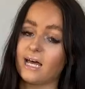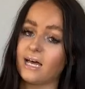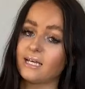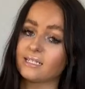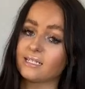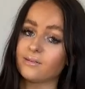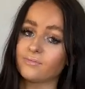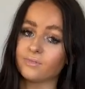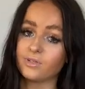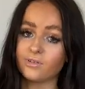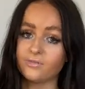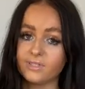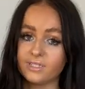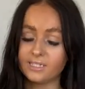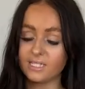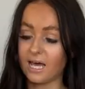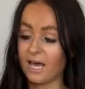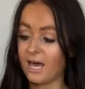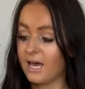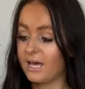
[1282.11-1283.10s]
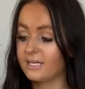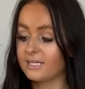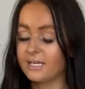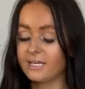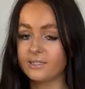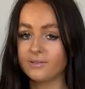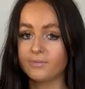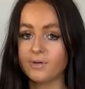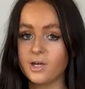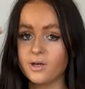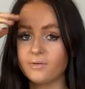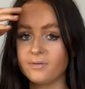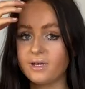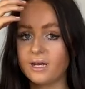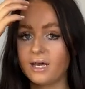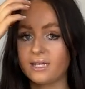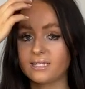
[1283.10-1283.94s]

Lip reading: as I'm loving tie-dye at the moment.